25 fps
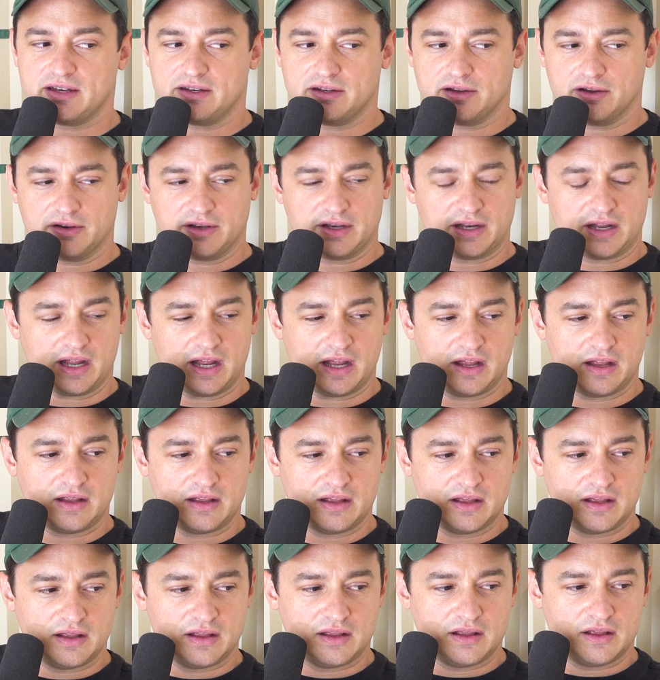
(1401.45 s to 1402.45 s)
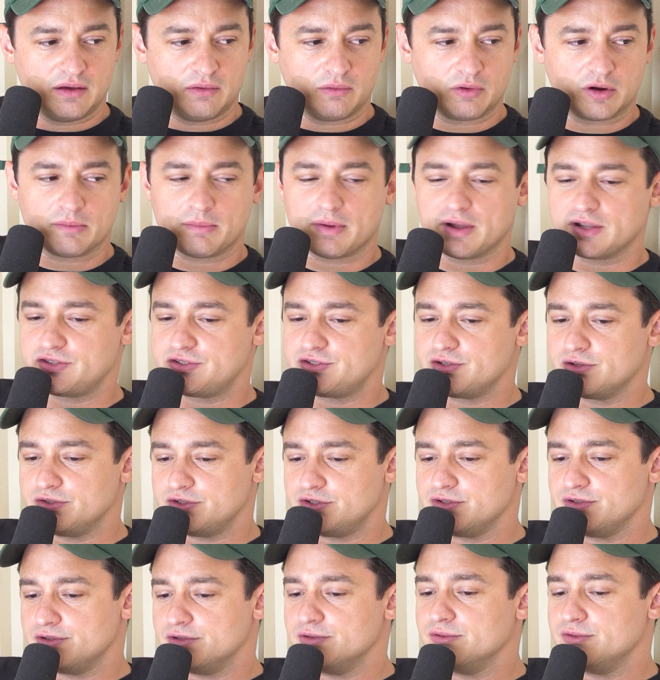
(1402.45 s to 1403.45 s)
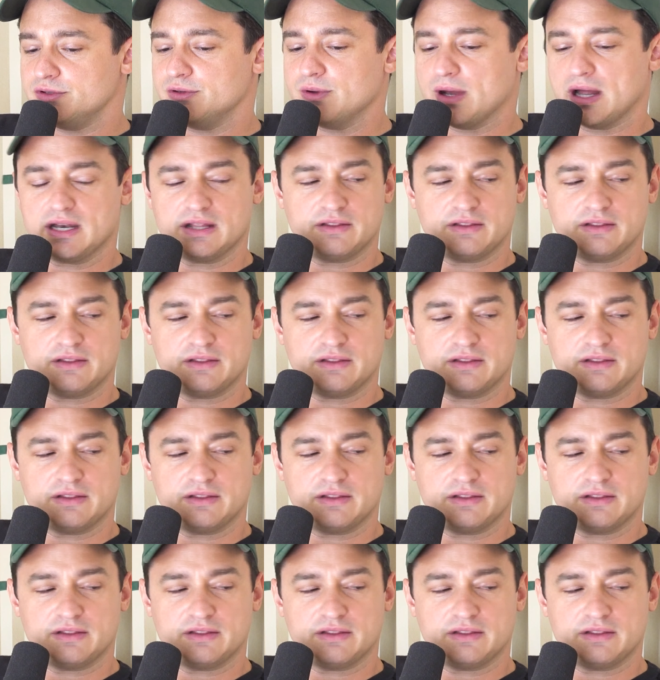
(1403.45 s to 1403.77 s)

dude, where I'm like, dude, do you do